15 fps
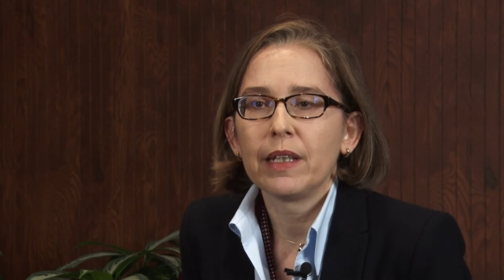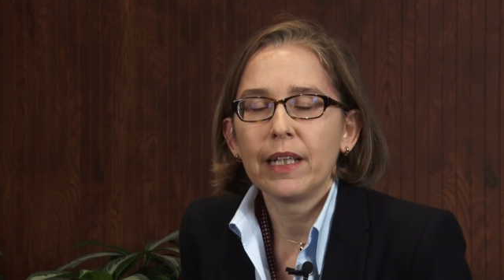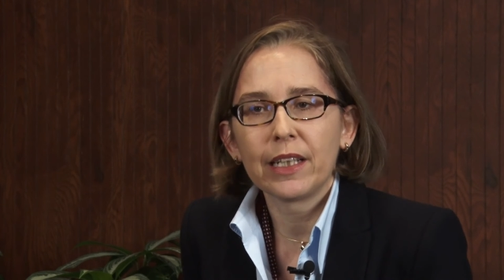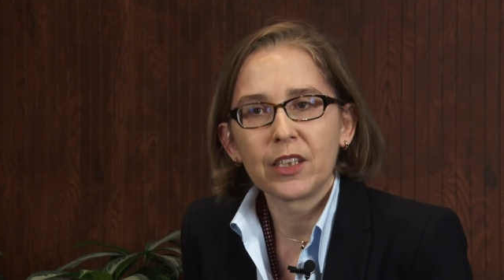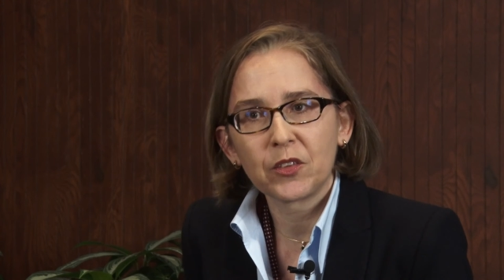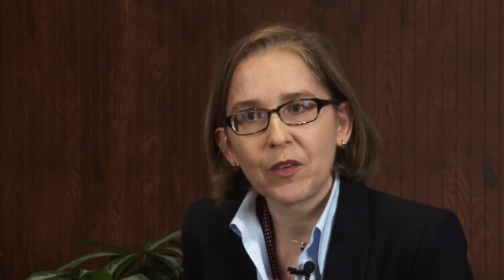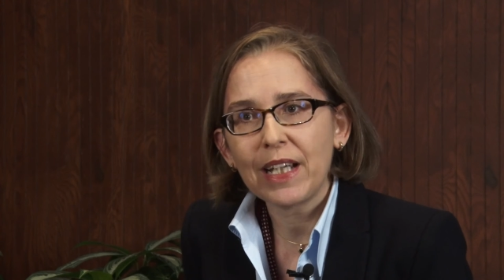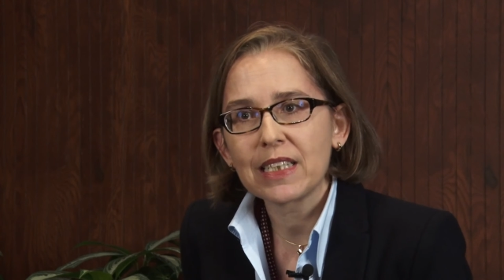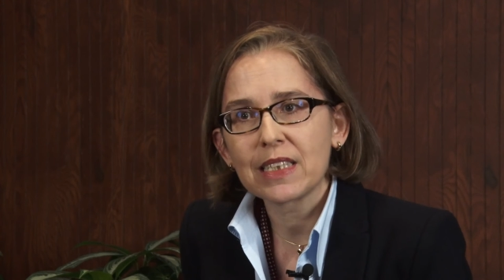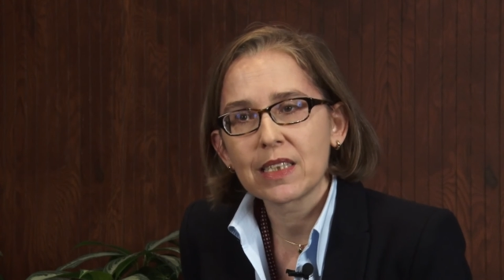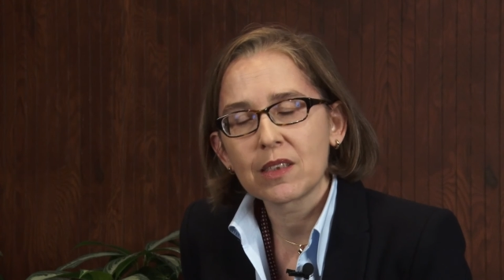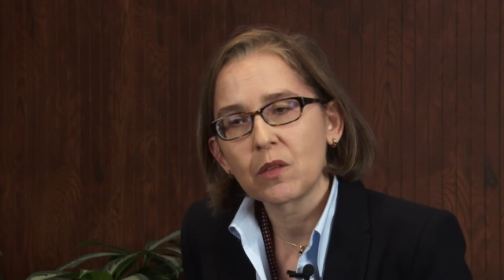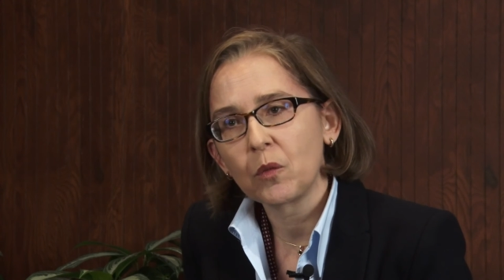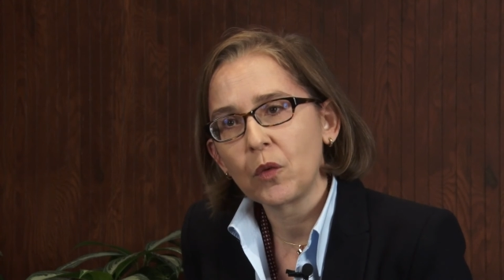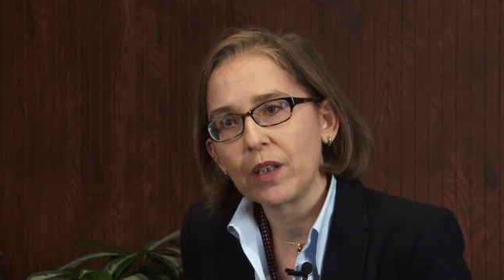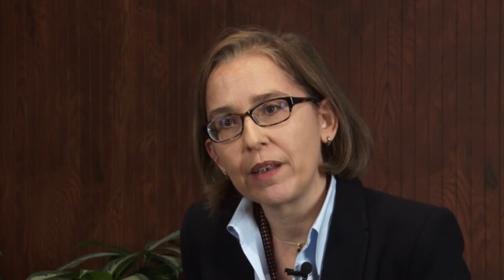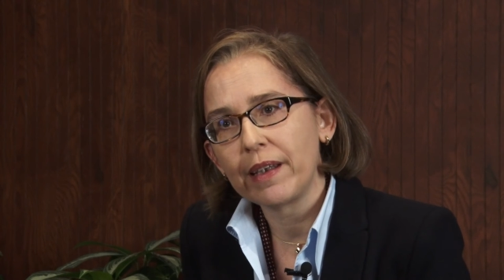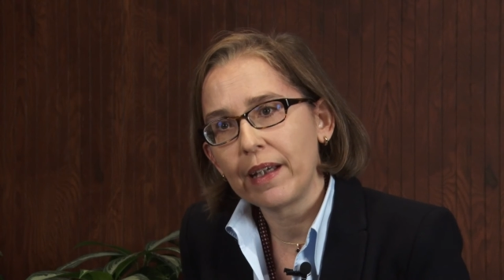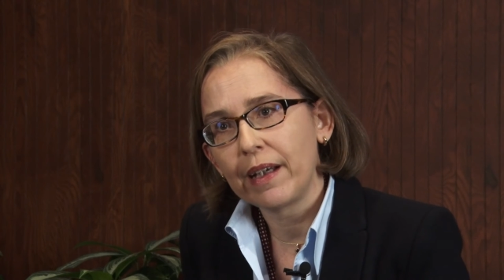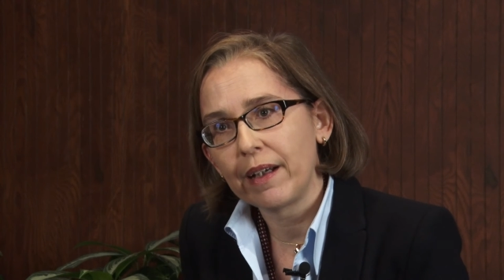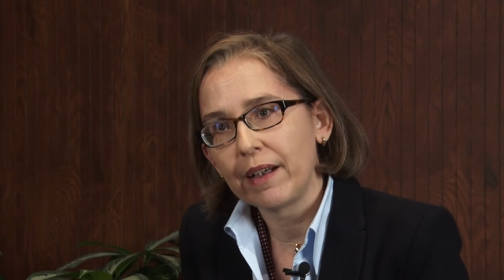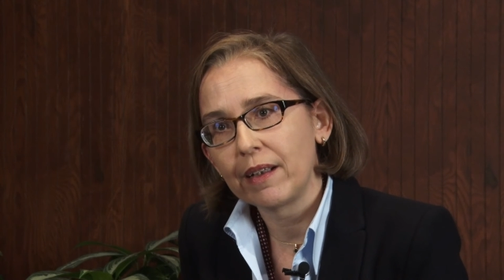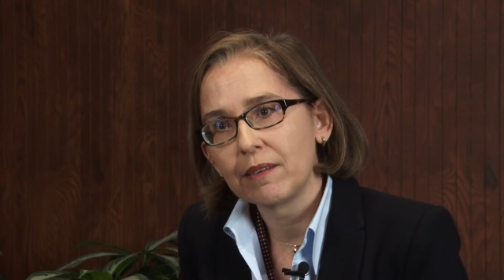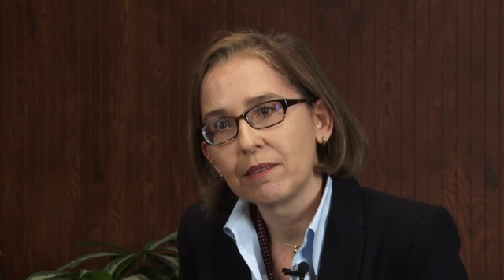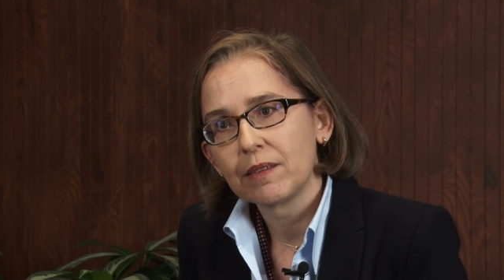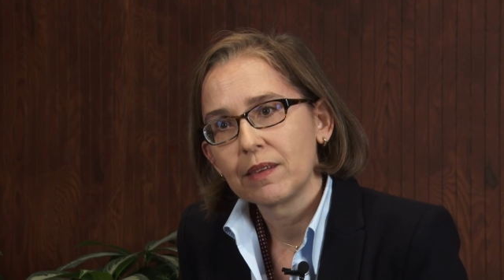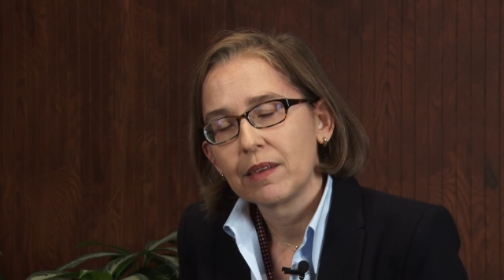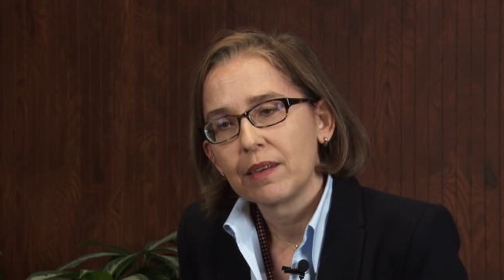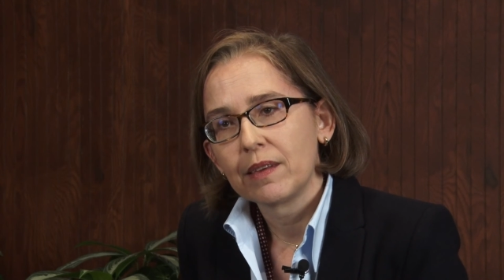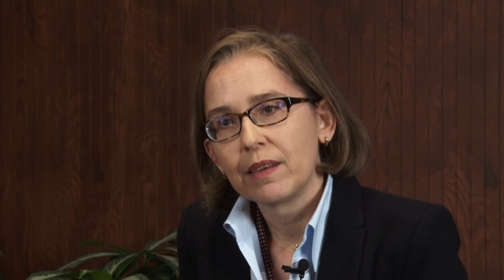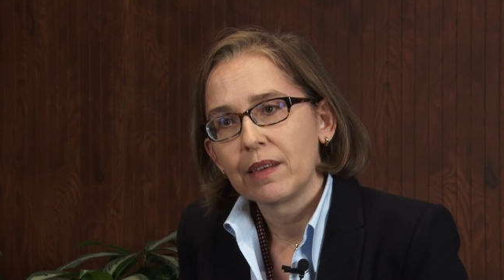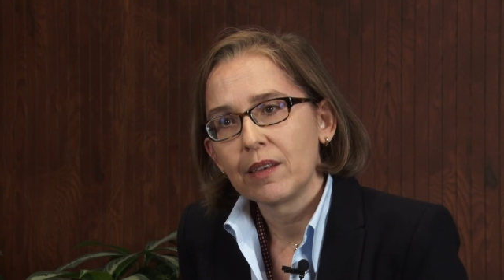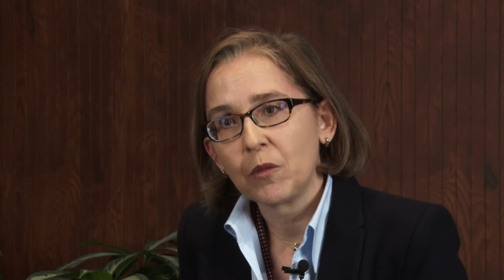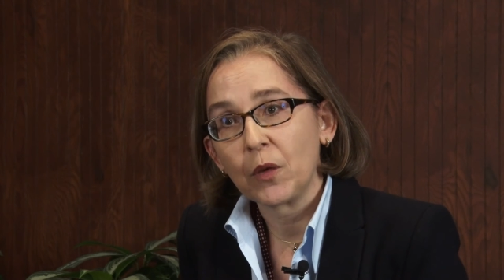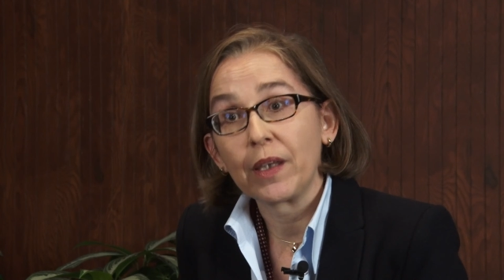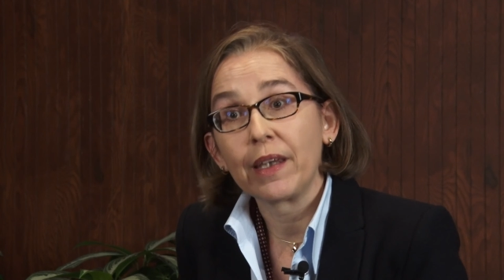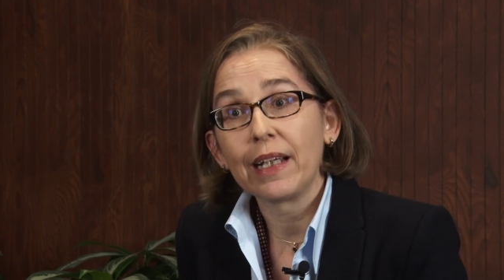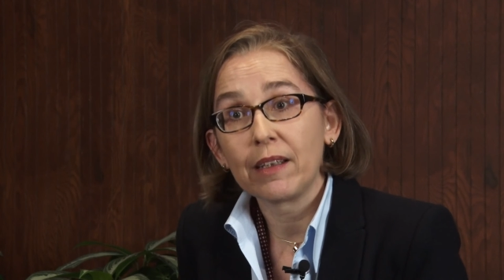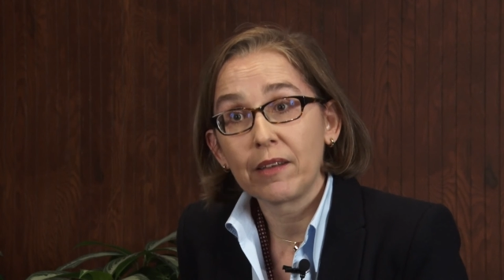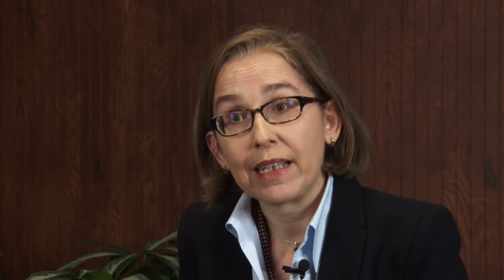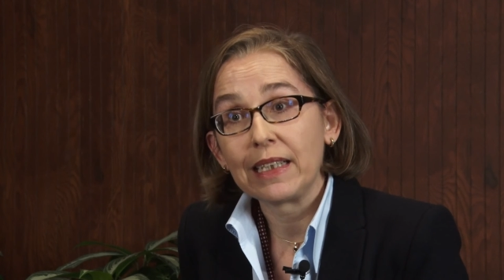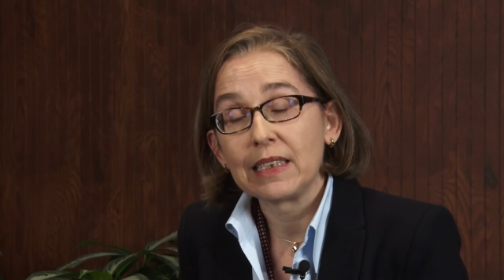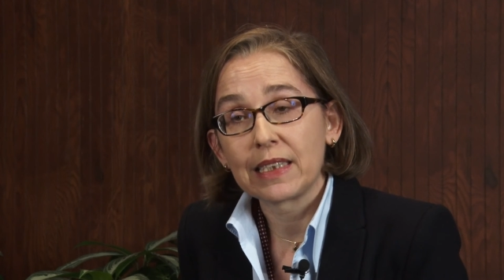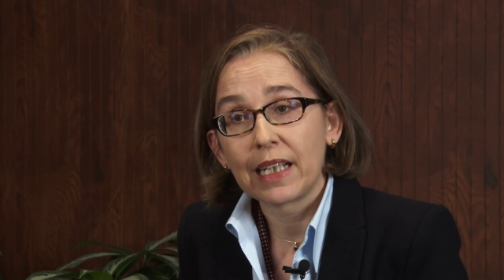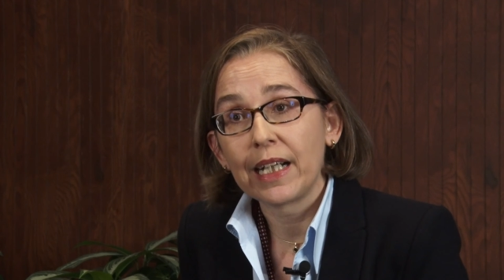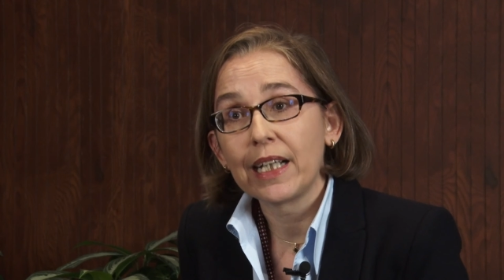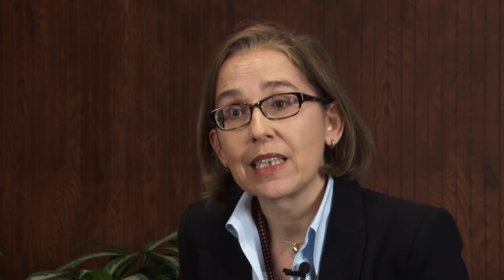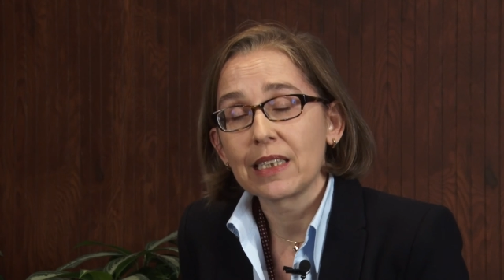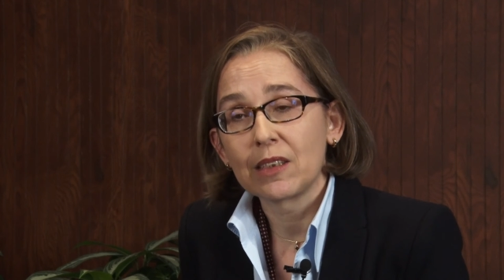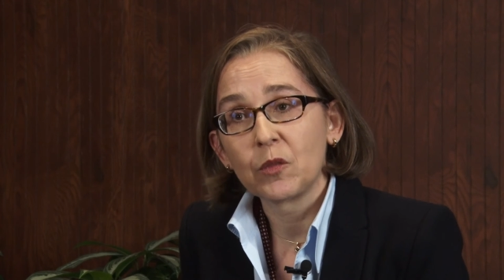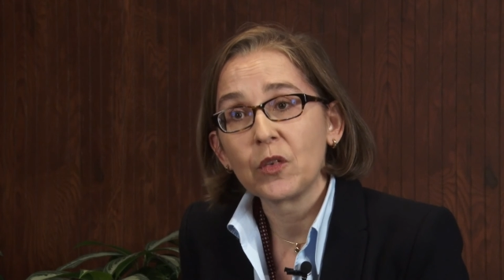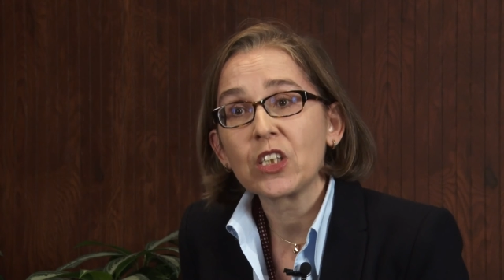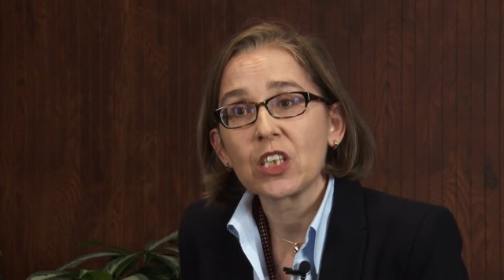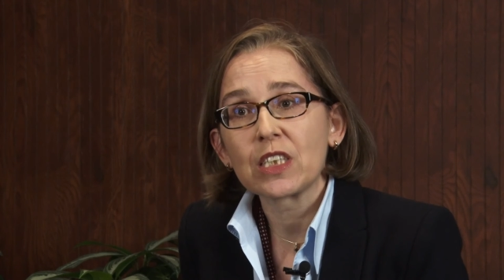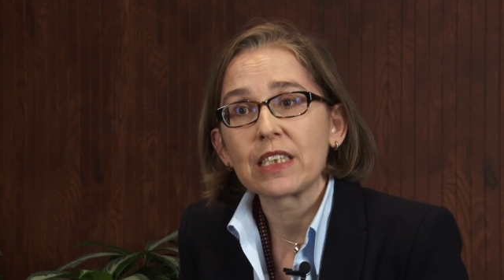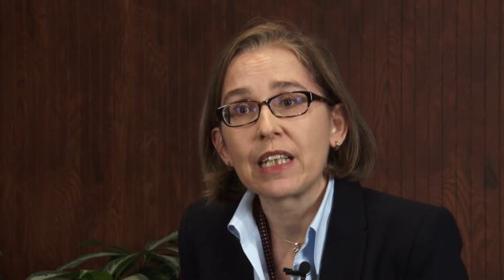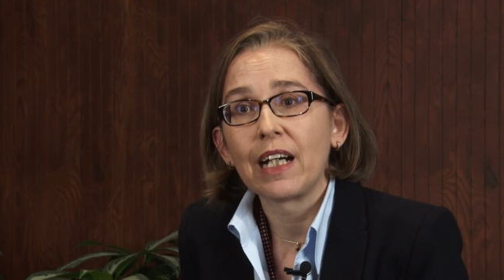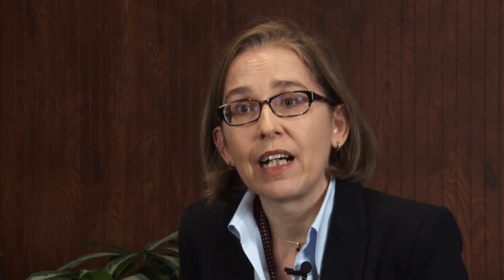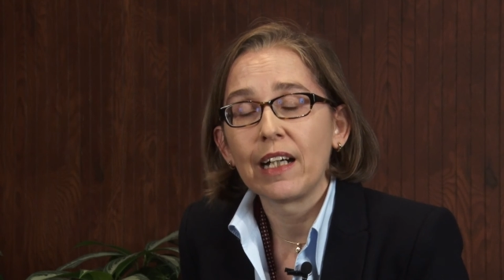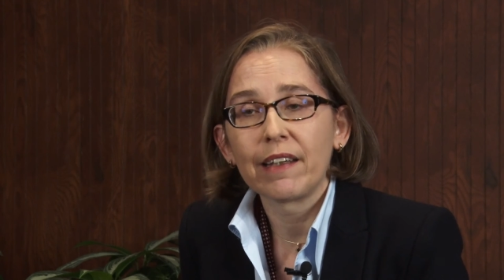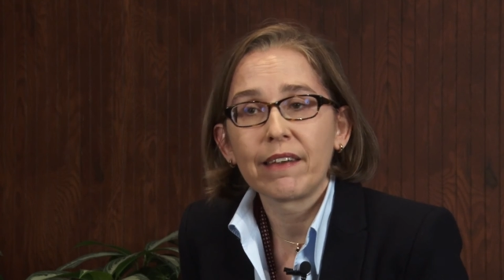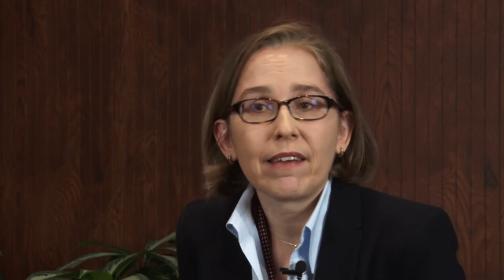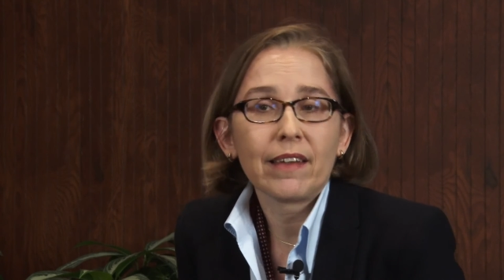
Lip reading: address what their desires and wishes are,